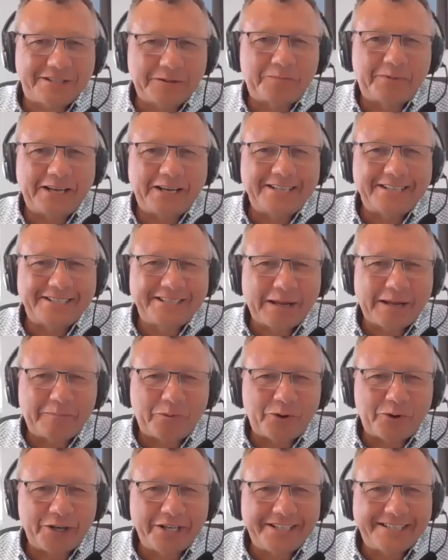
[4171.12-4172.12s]
build on that
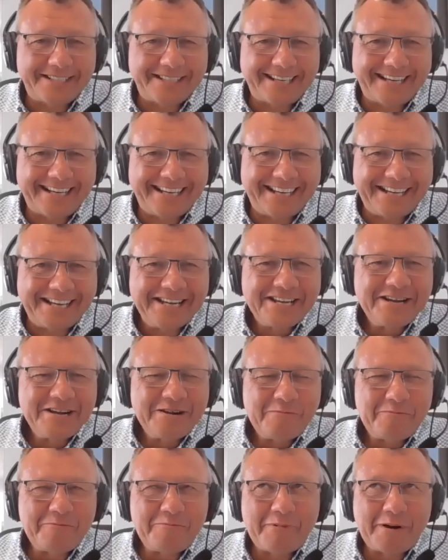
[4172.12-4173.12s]
point,
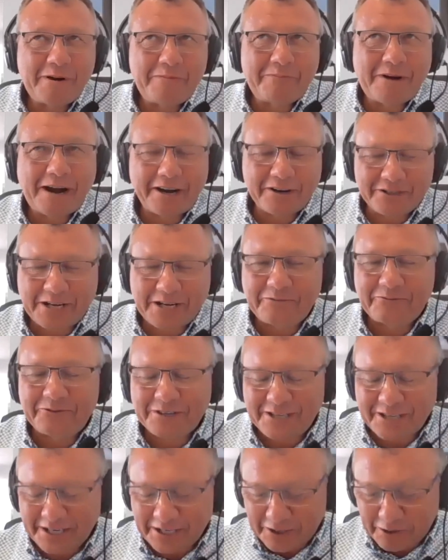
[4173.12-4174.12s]
Margaret
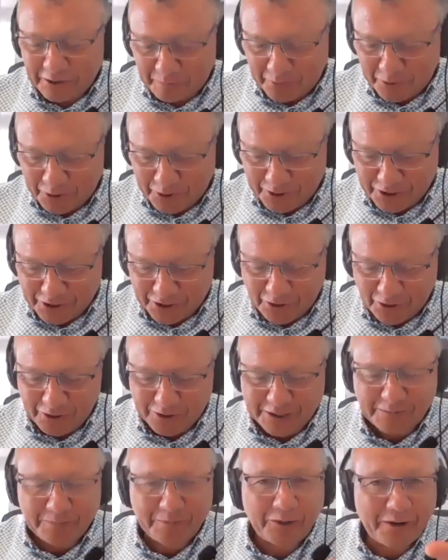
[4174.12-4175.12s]
Heffernan in her book
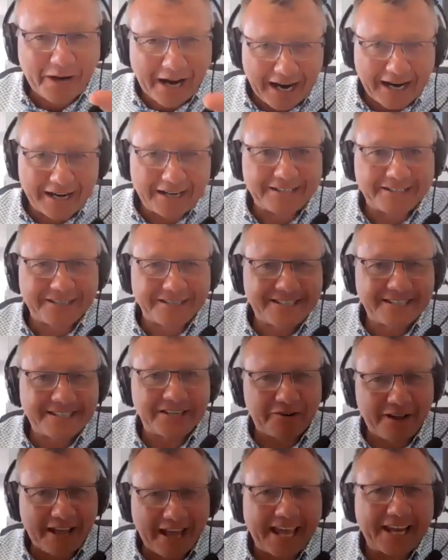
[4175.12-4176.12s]
talked about artists
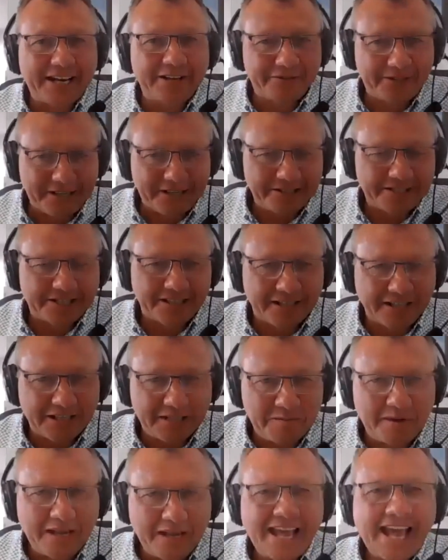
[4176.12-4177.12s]
are ahead of their
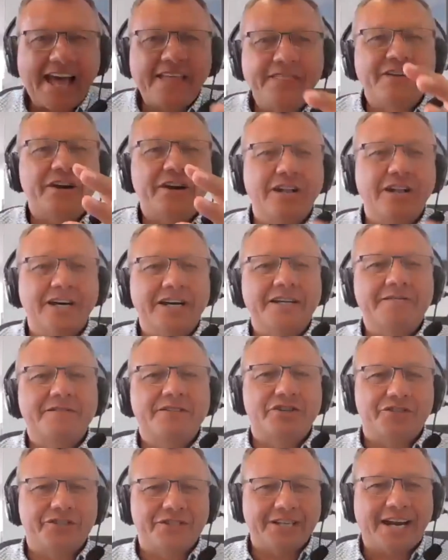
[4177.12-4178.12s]
time and their
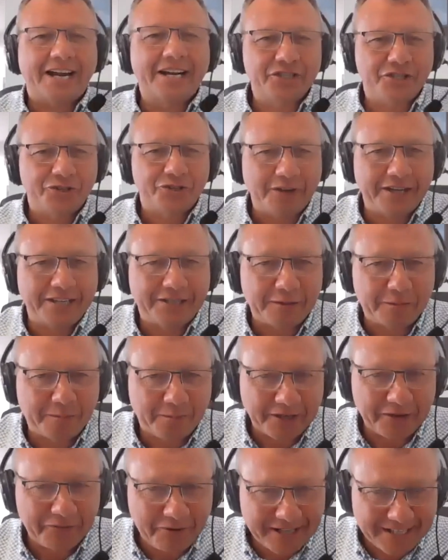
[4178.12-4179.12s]
lives are saturated
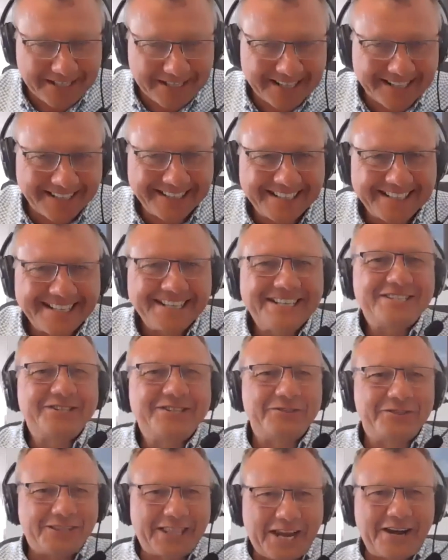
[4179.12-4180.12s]
by risk.
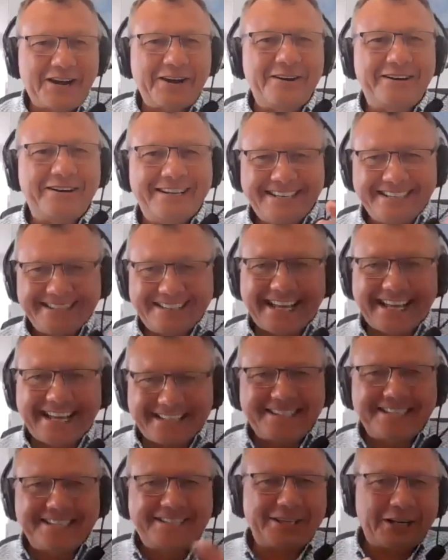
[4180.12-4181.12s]
So
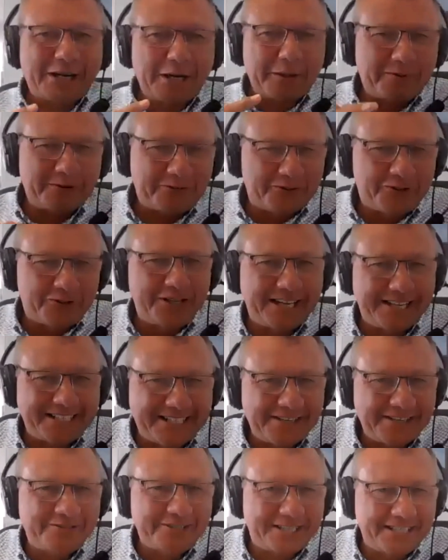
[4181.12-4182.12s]
that's the type of
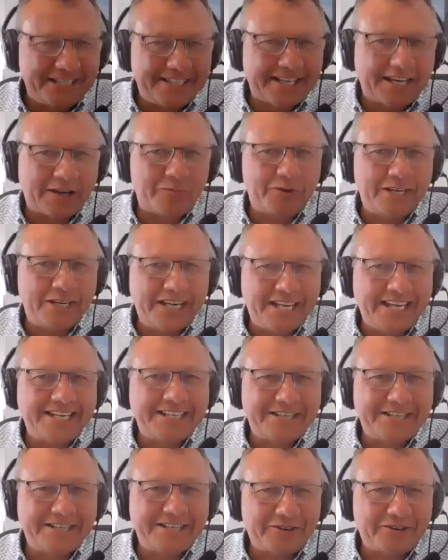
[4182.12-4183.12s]
creativity that we need
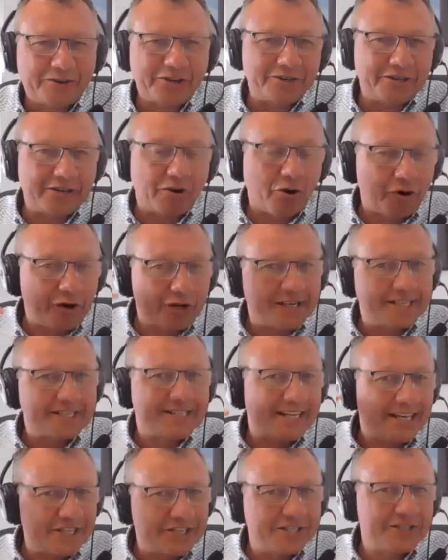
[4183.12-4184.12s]
in
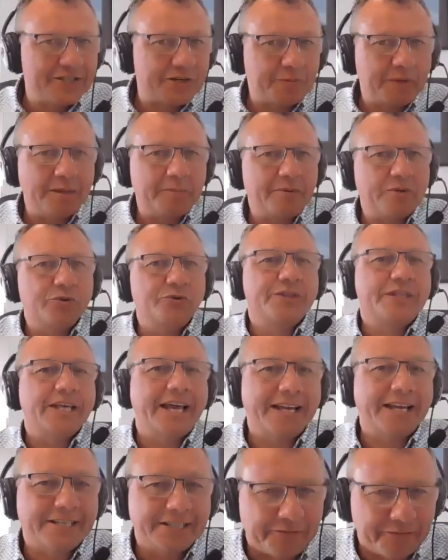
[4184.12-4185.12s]
organizations, are people who
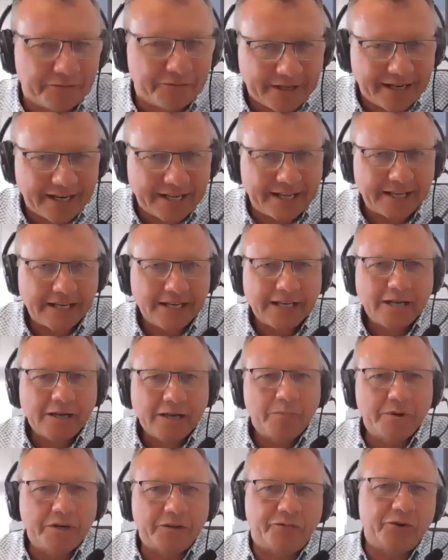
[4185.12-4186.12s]
think differently.
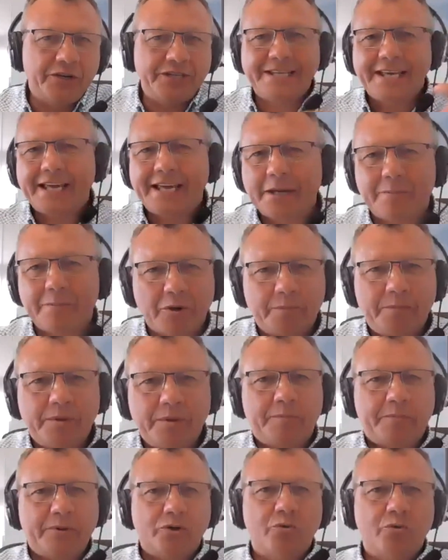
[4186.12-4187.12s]
But if we think about
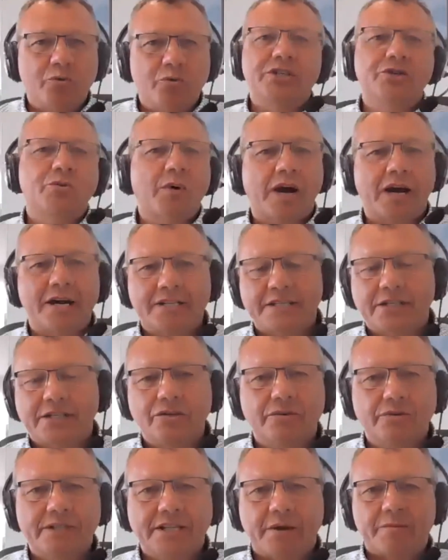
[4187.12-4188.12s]
people who went to art
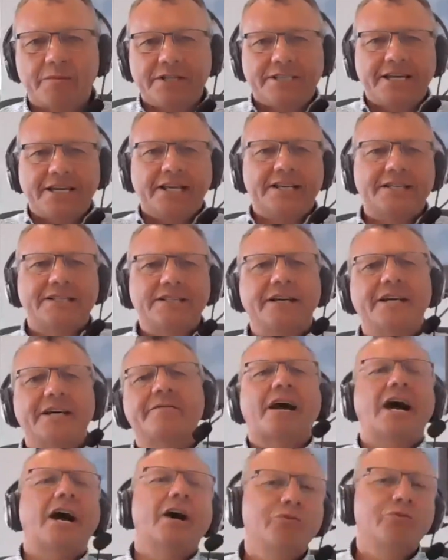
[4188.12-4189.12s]
school, they were seen as kind of
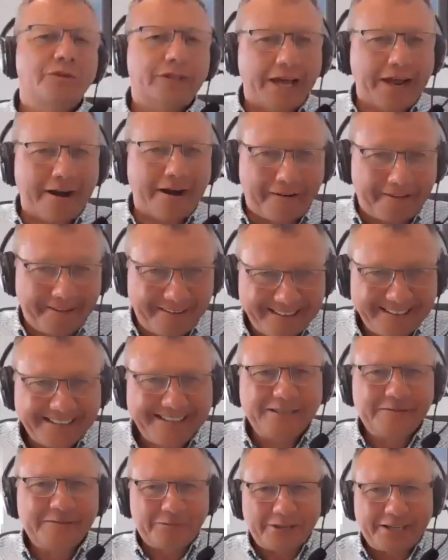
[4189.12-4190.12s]
out there,
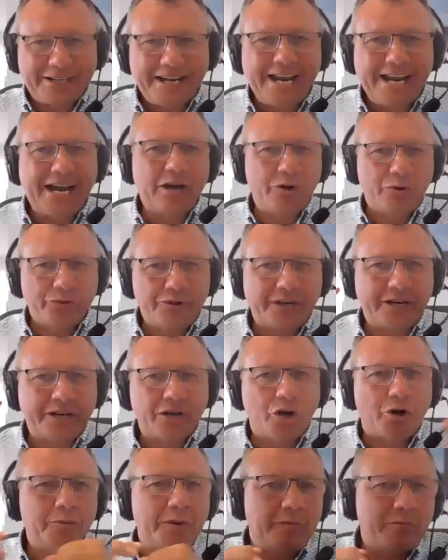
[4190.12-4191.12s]
but now they're
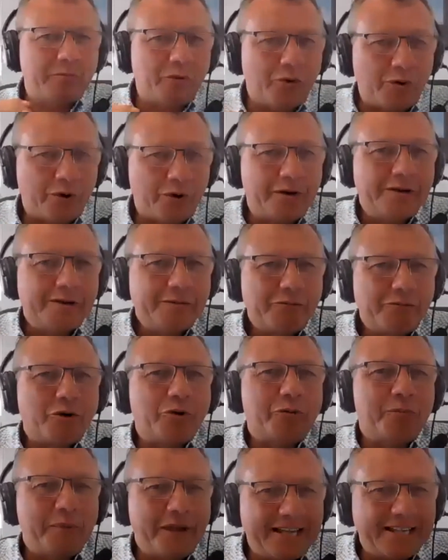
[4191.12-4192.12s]
coming more
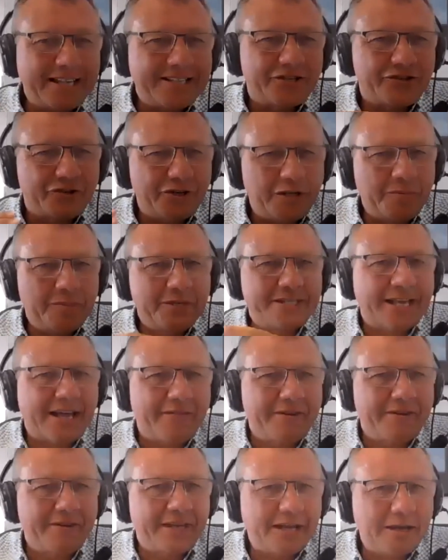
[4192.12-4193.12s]
mainstream as
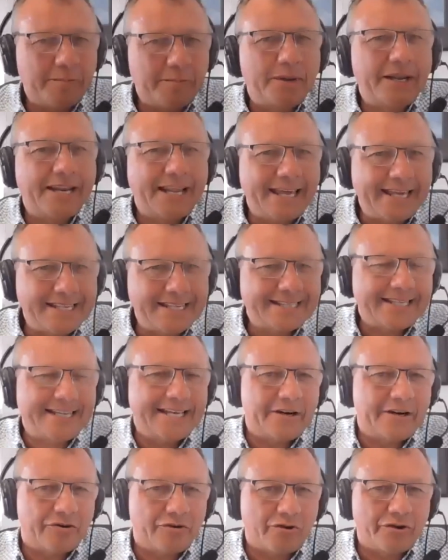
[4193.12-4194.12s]
having a place
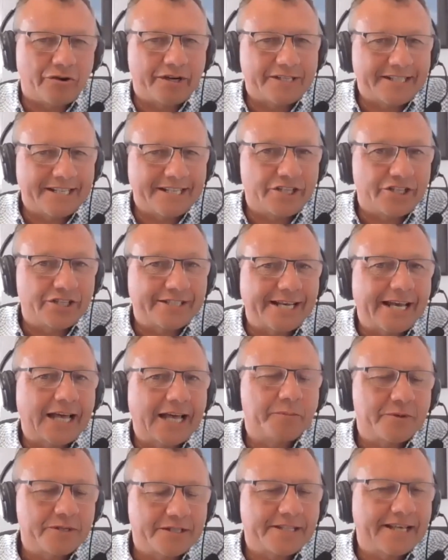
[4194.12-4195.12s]
in our organization to
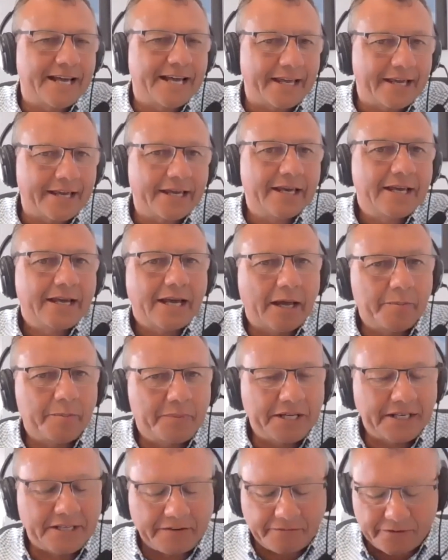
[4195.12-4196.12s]
help us think and
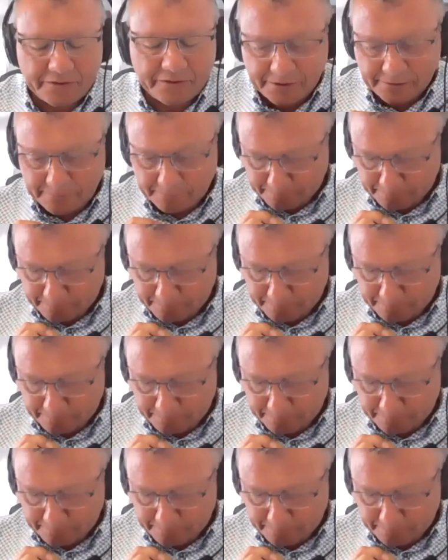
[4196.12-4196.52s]
be different.